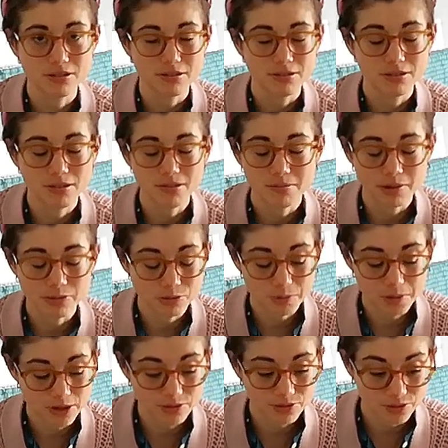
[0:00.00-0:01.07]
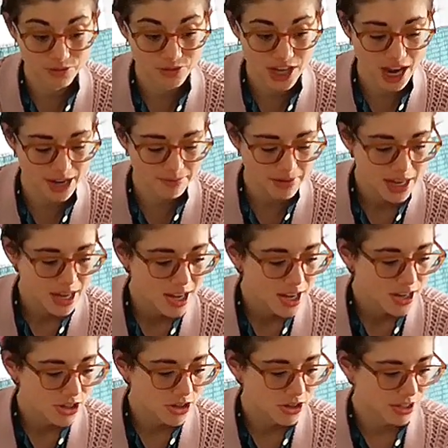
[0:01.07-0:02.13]
amount period of time.
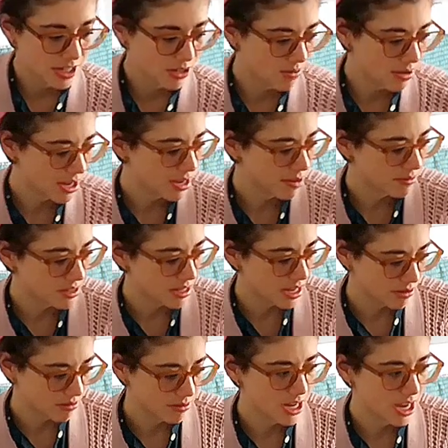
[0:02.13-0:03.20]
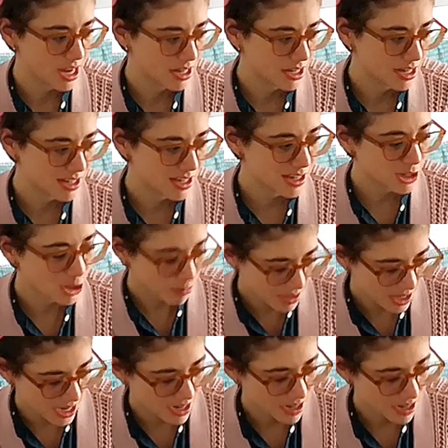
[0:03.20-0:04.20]
So that's why I was like, okay, let's stop there.